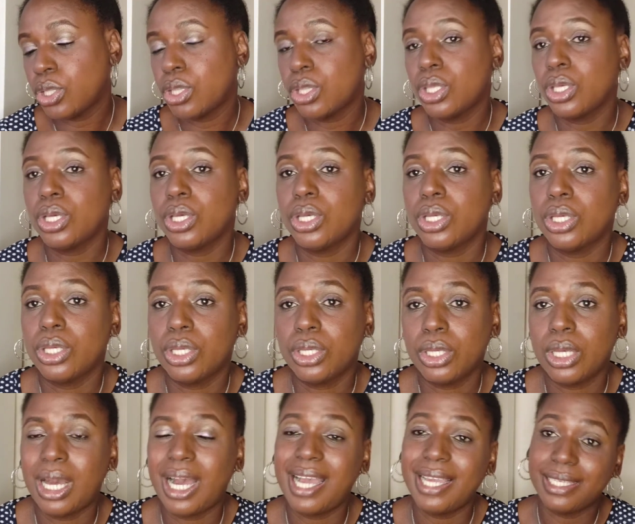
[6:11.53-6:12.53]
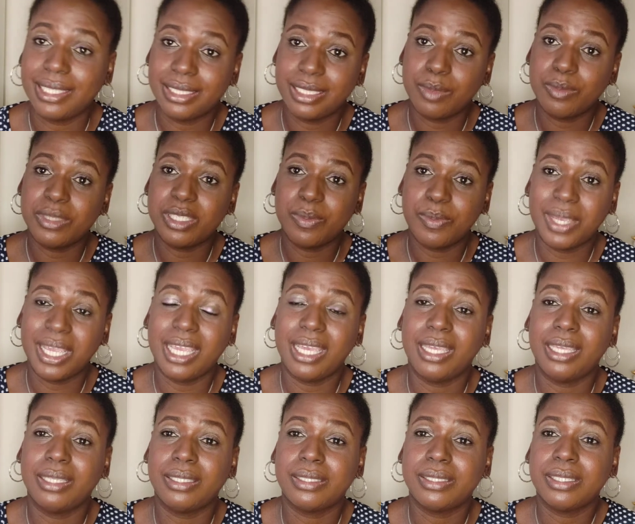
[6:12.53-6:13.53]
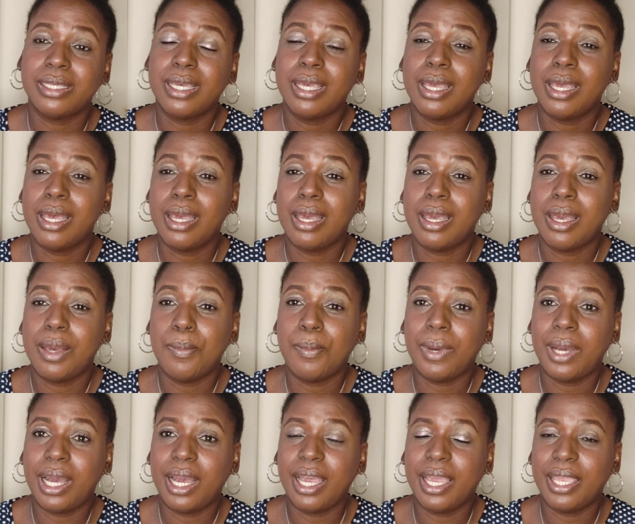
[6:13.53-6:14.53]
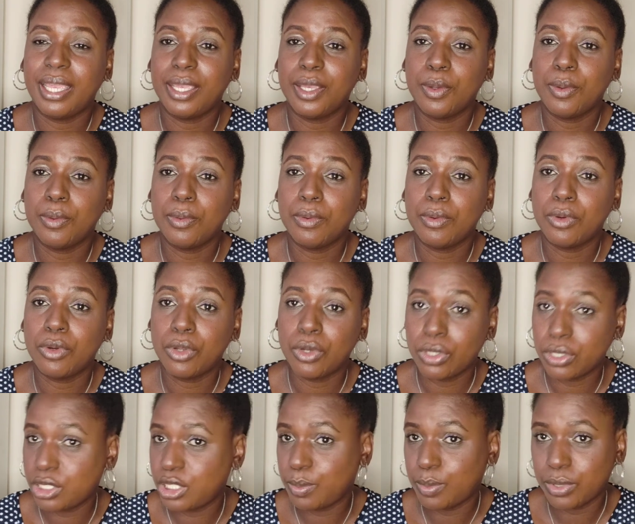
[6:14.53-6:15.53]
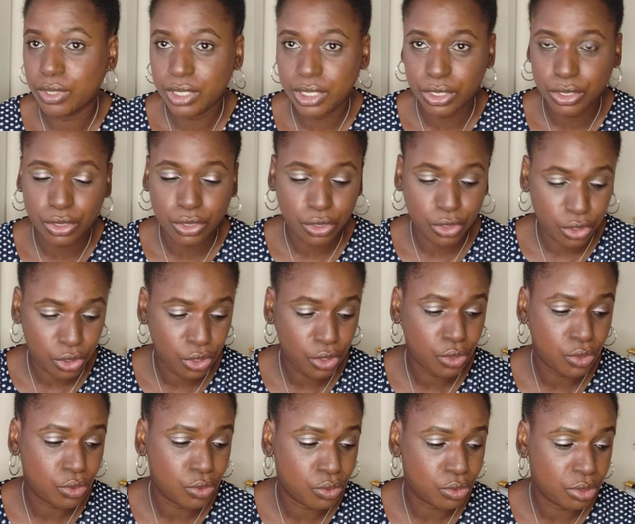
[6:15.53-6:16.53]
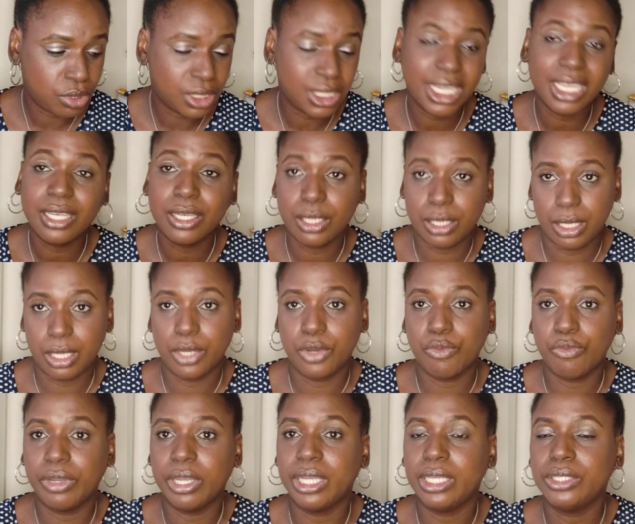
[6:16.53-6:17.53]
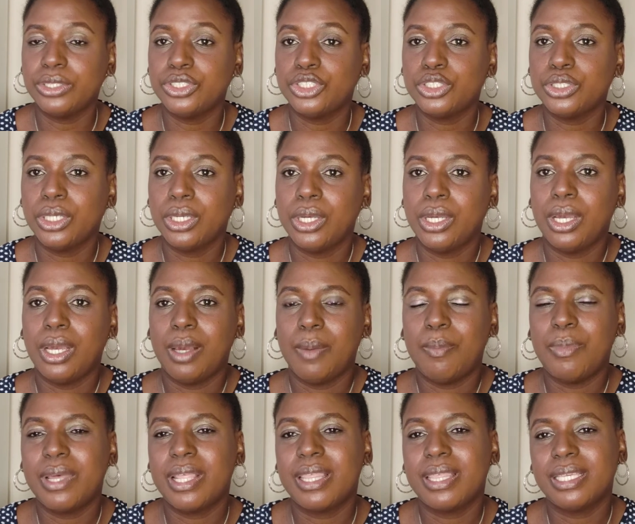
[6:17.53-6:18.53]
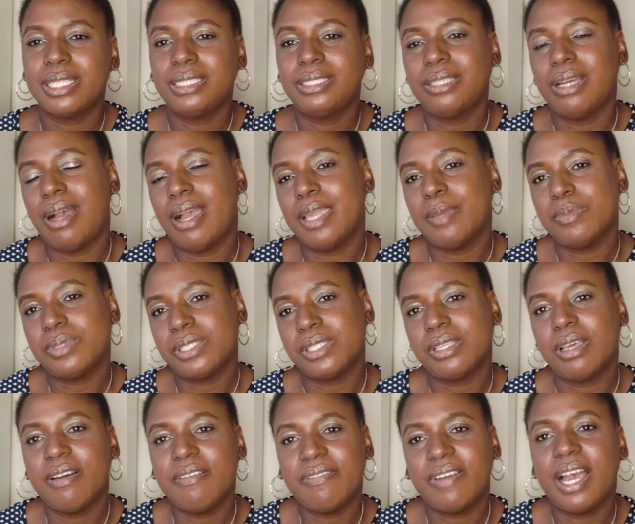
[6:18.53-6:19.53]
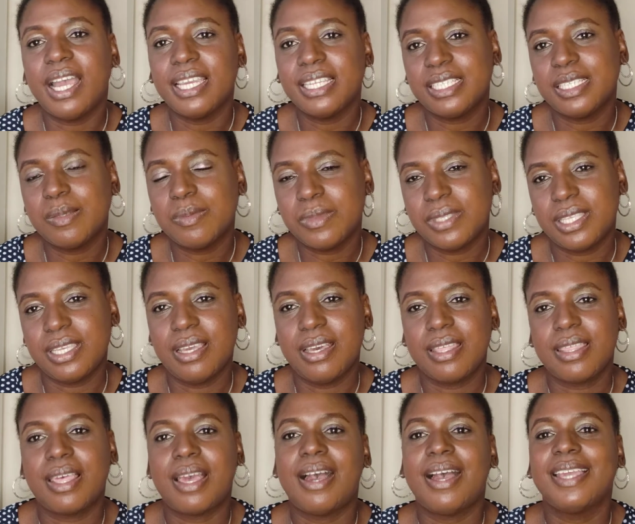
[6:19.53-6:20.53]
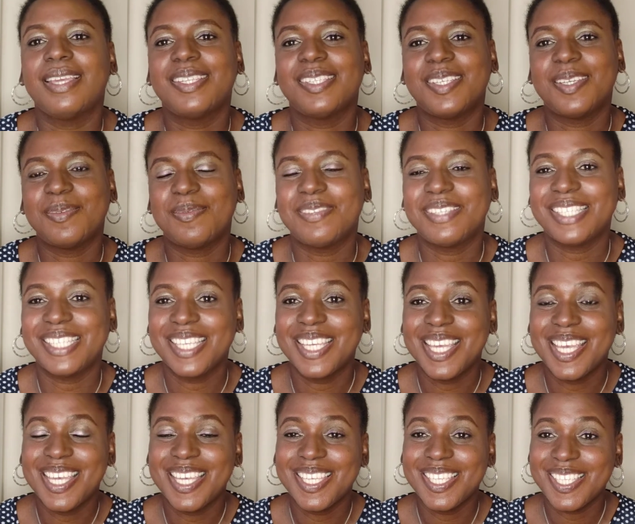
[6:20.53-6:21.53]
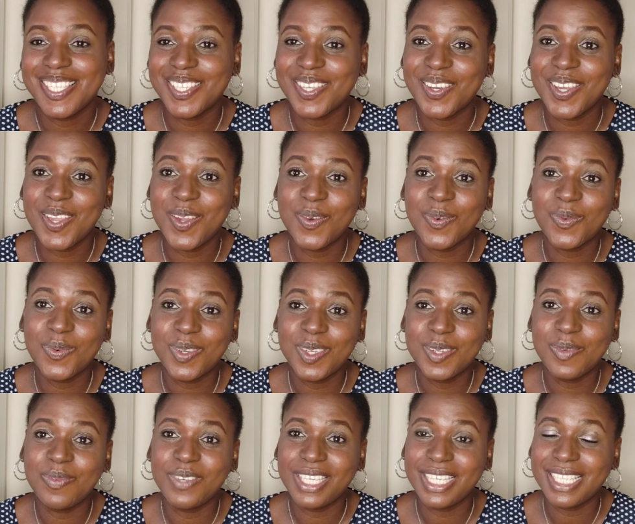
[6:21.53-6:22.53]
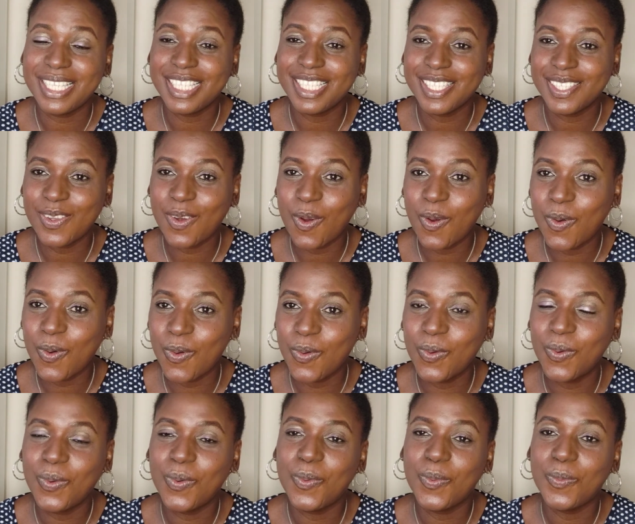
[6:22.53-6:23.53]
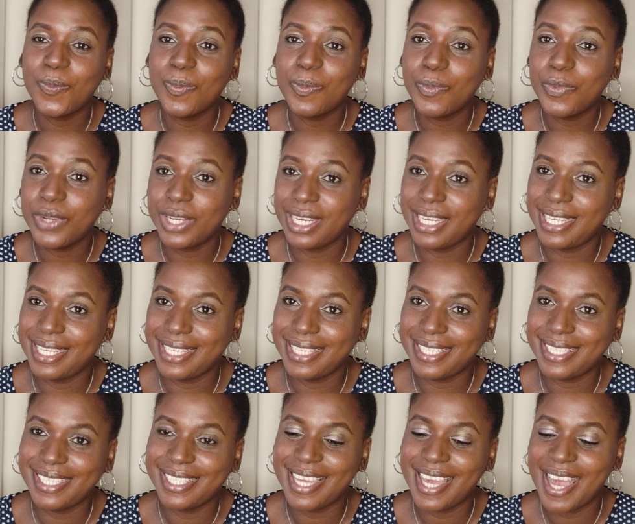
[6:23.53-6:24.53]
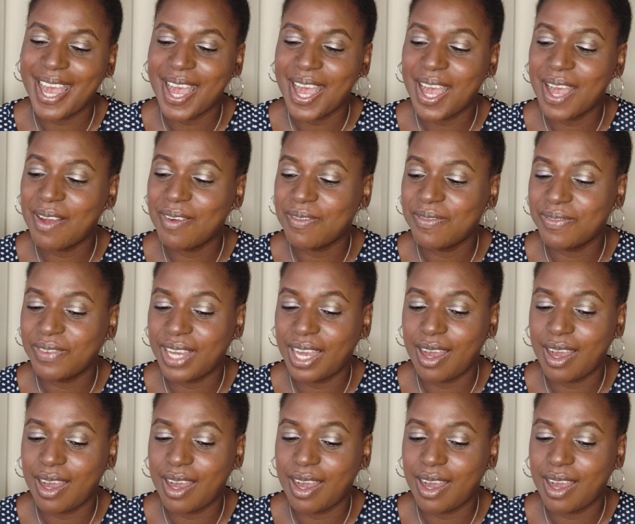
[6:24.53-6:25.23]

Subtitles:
the items made by Glossybox's new skincare range, but the types of items, the other items. So it would be so brilliant to have